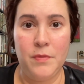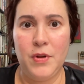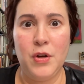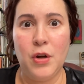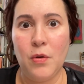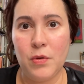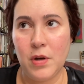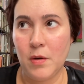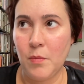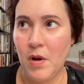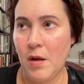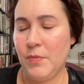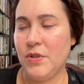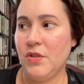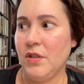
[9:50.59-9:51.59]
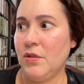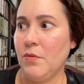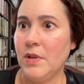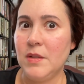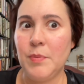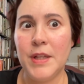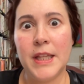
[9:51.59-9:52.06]
your mom's just
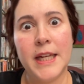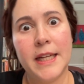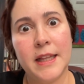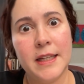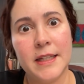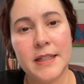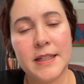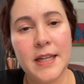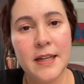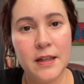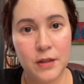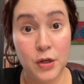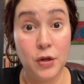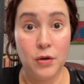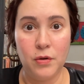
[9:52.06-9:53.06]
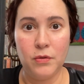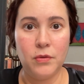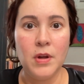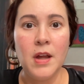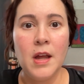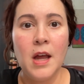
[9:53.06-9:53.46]
always been like this, no,